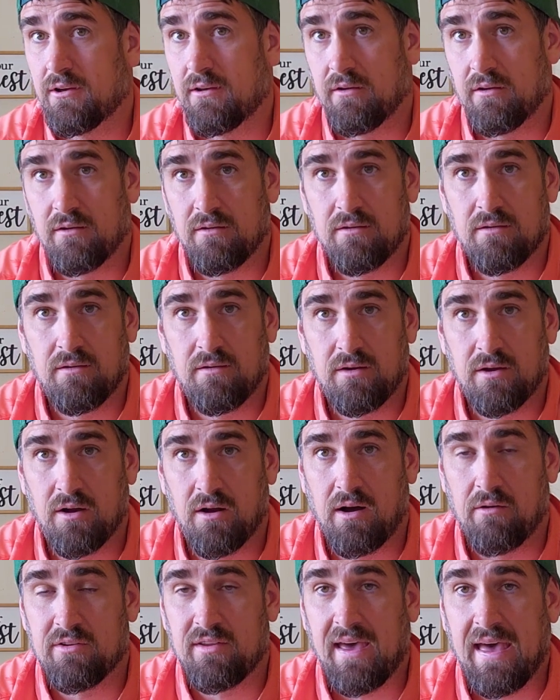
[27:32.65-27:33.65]
You know,
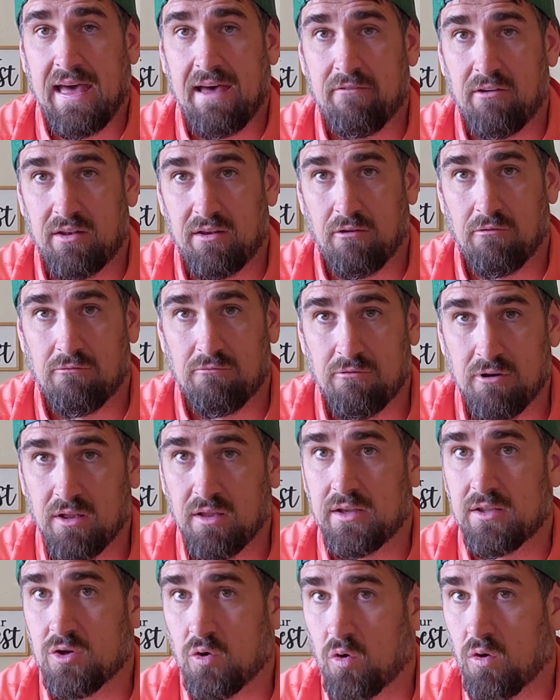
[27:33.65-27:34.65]
I was having to
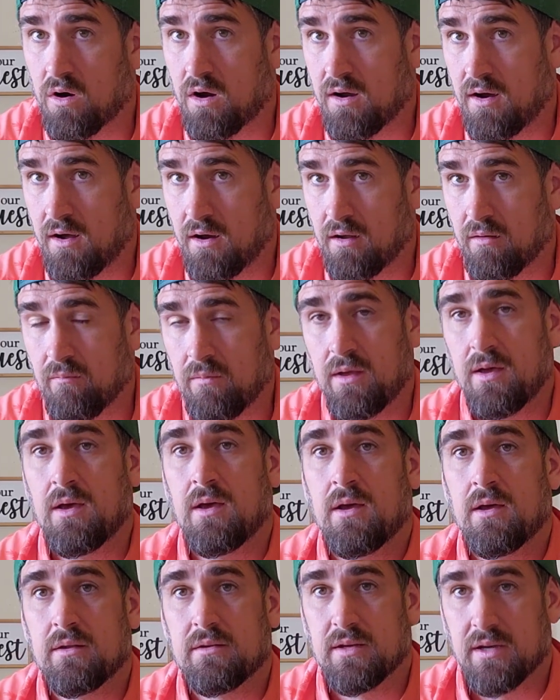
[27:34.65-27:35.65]
really torque on them
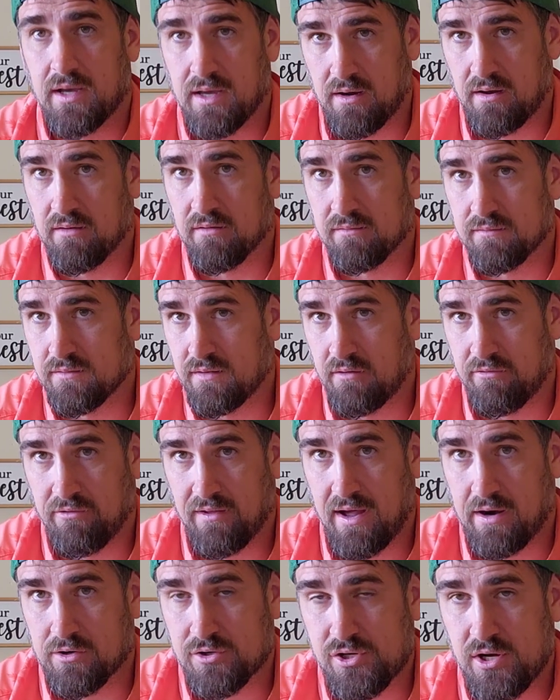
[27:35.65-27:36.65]
to get a
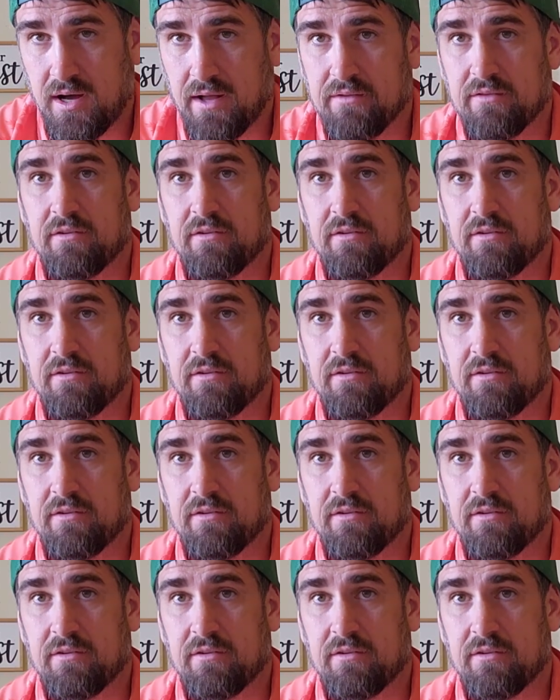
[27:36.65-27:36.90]
flatter shot.